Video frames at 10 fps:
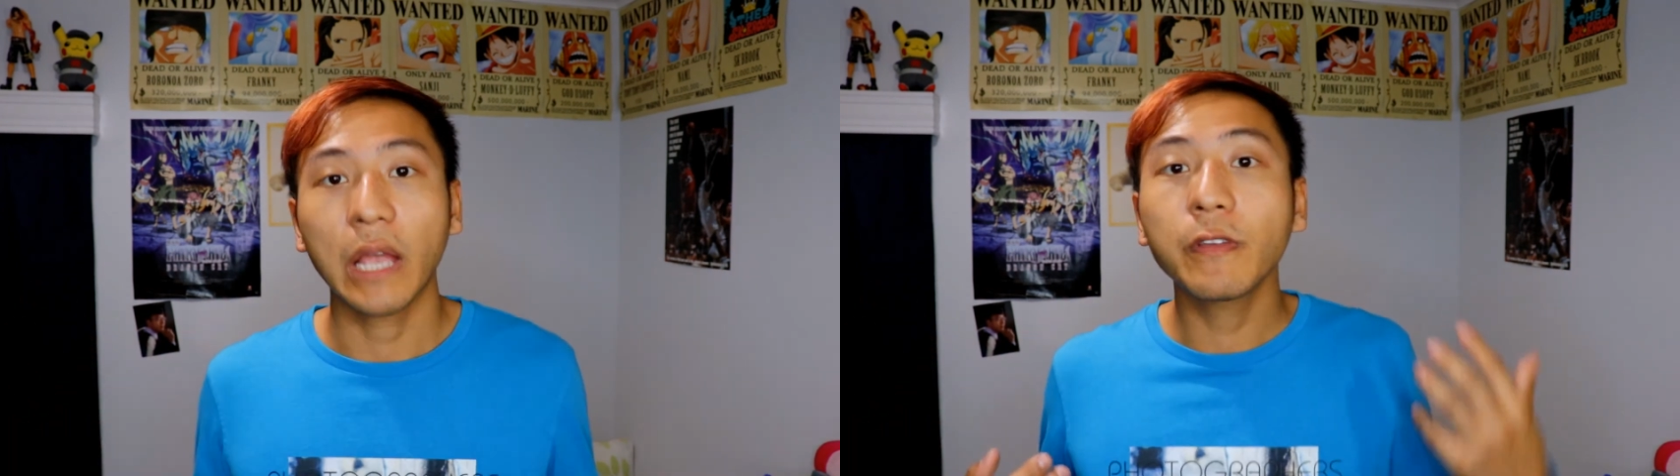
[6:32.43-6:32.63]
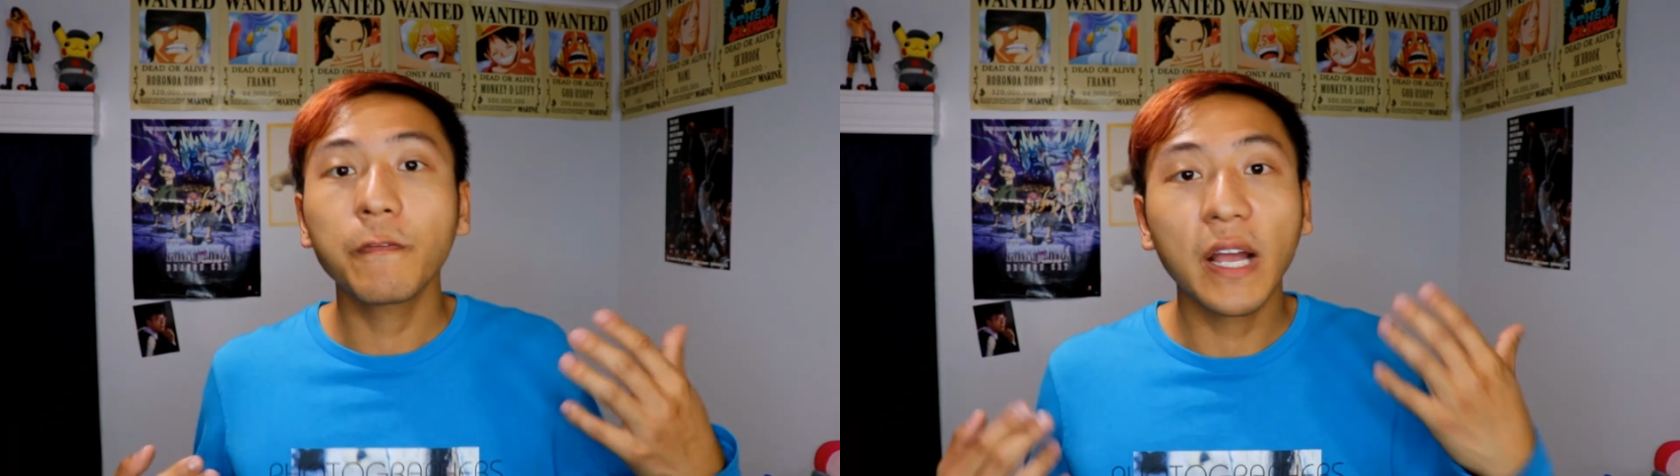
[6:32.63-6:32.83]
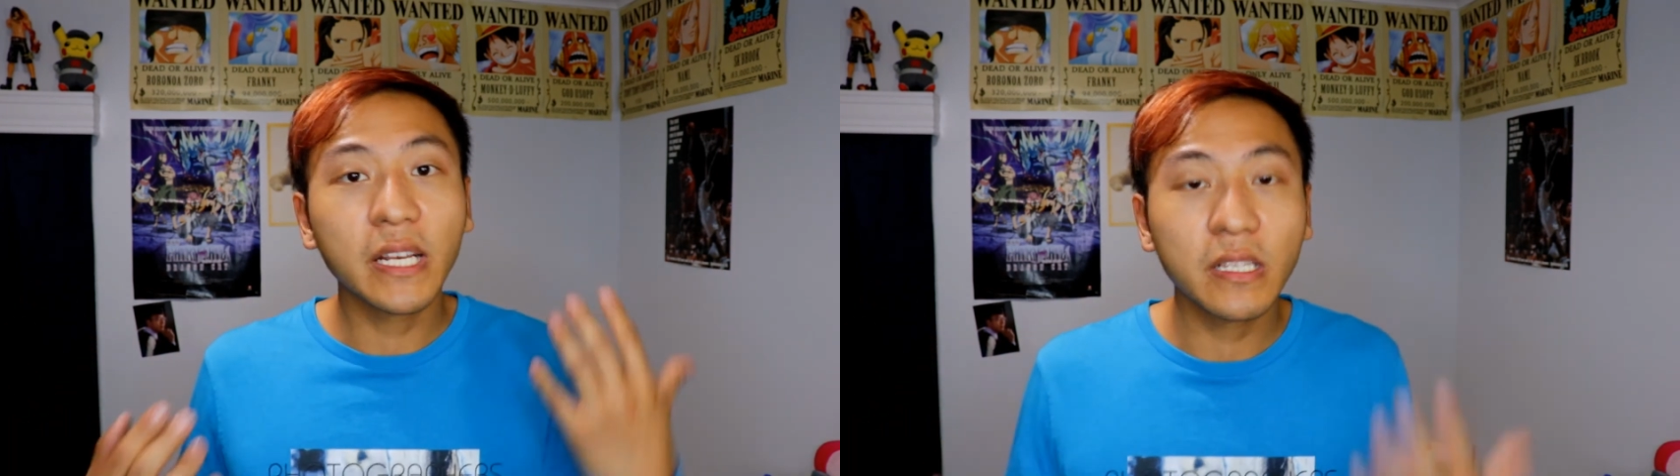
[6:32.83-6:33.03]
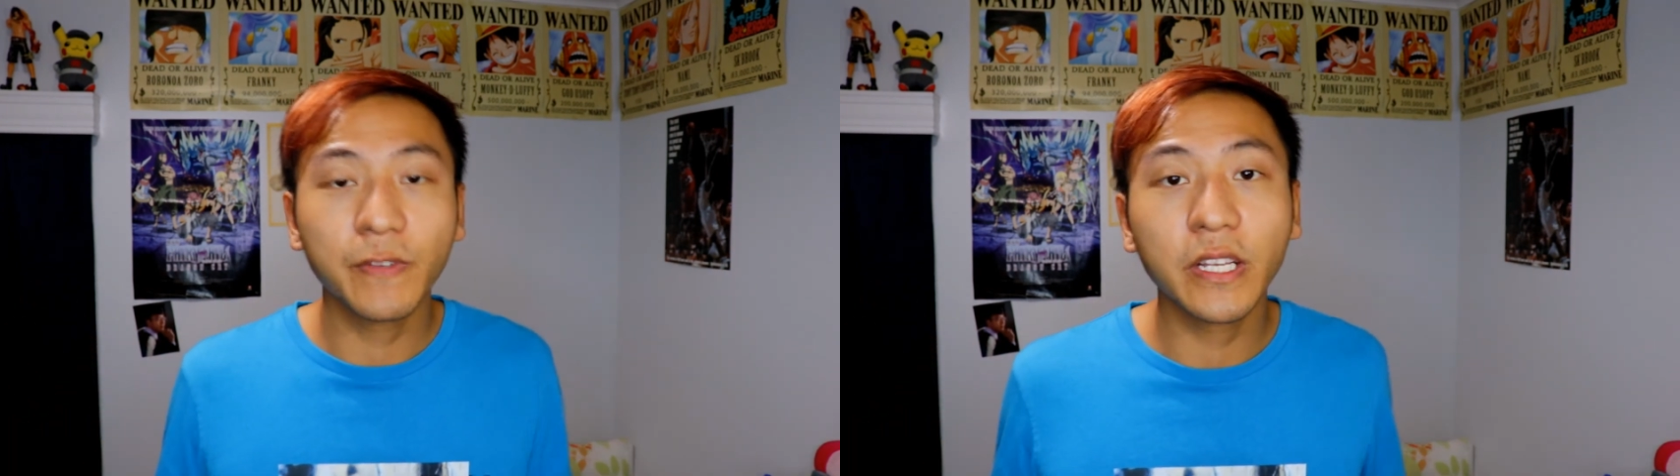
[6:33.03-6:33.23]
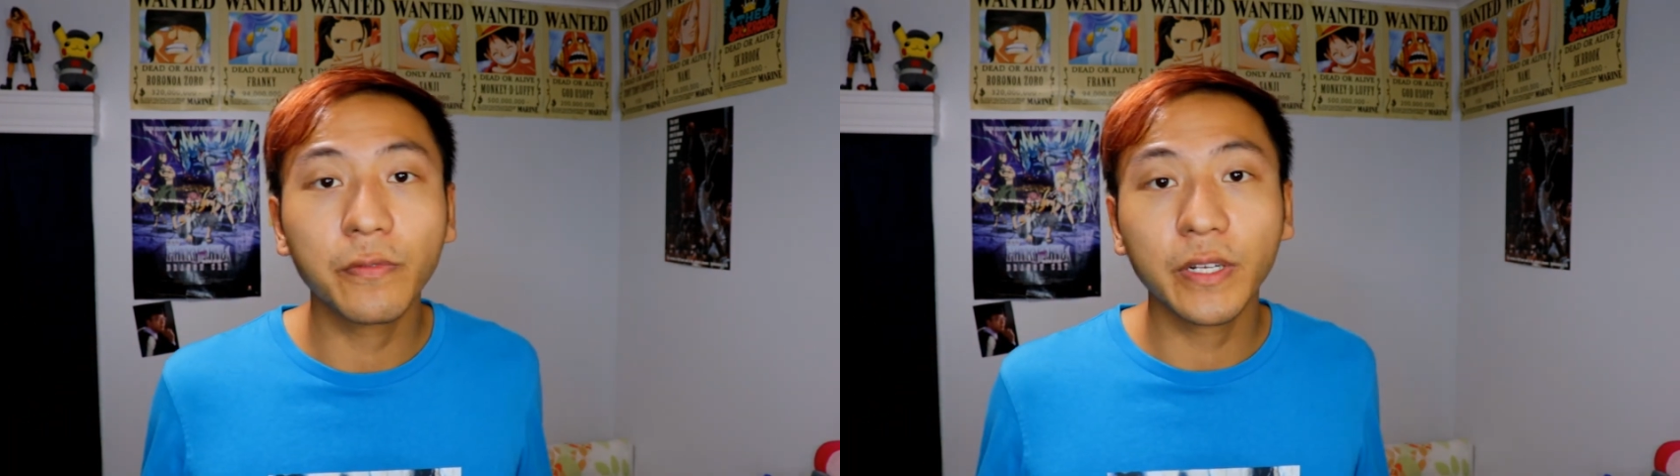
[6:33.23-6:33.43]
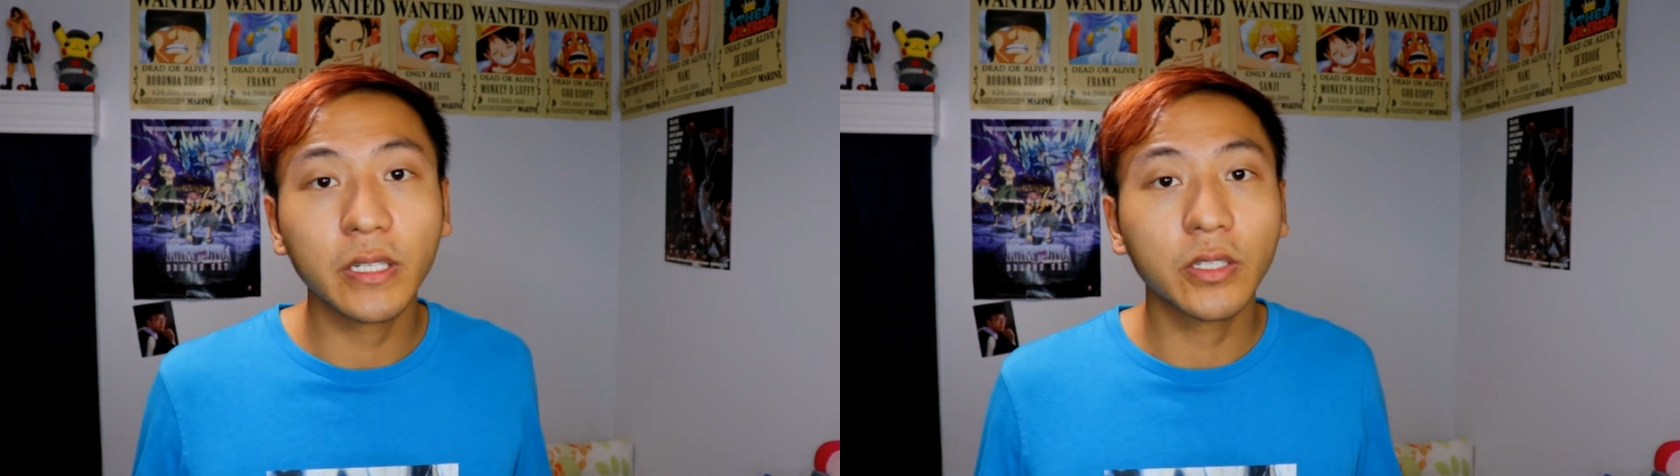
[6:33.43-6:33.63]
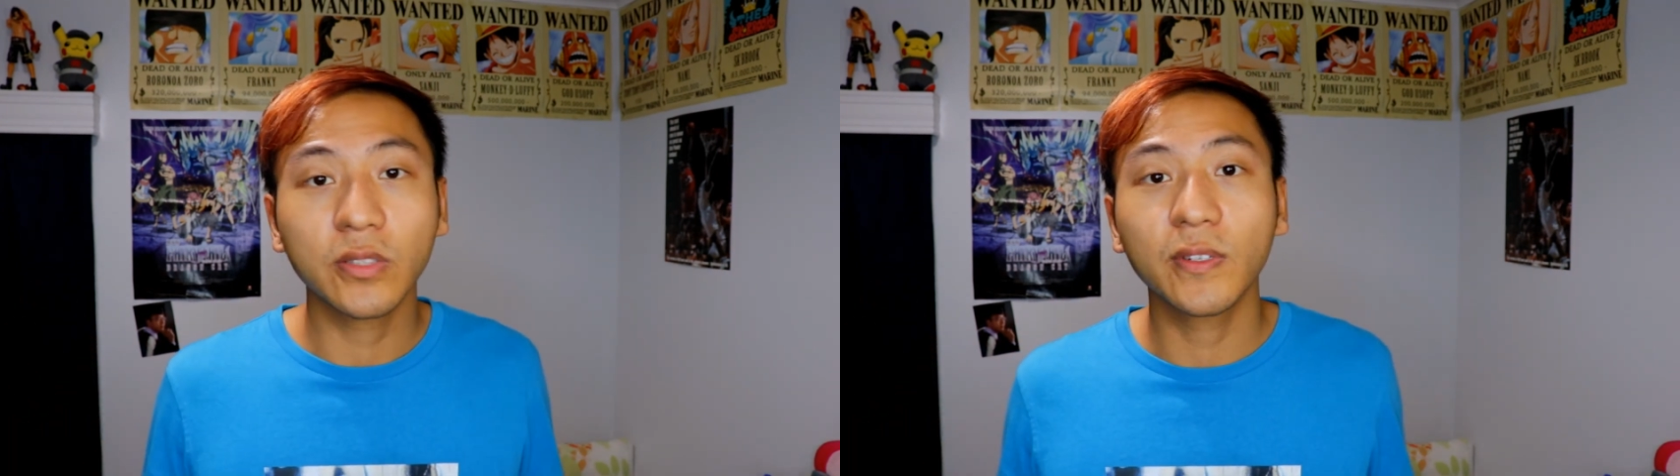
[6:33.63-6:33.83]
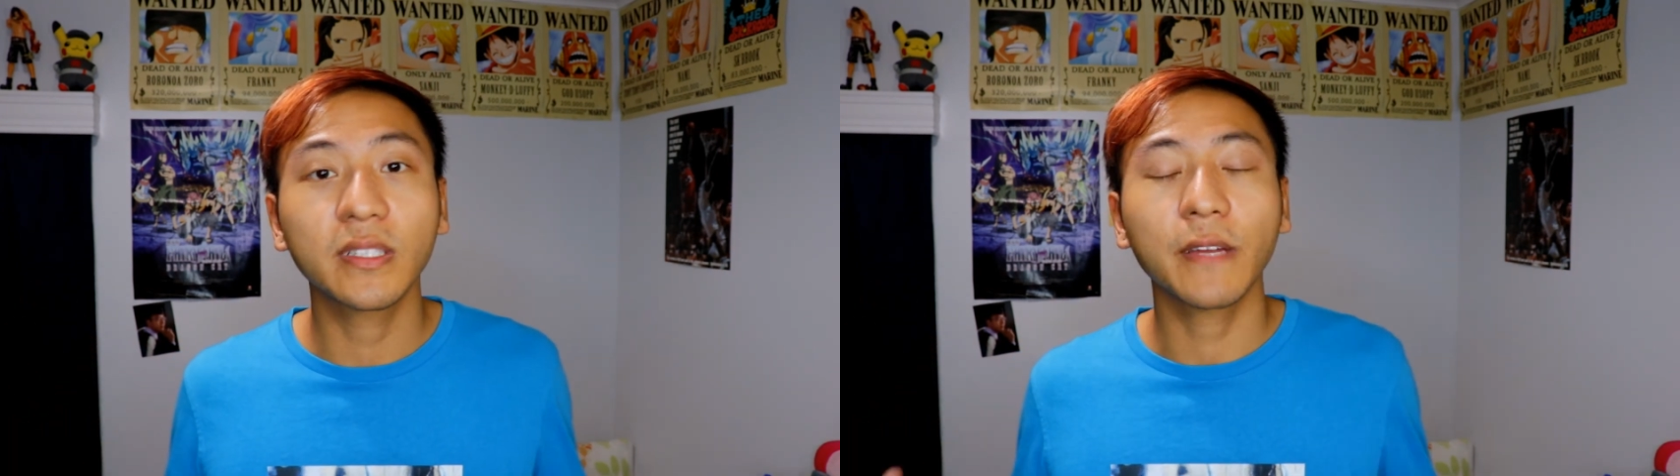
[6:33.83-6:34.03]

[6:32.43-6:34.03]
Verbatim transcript: If you find this video really useful,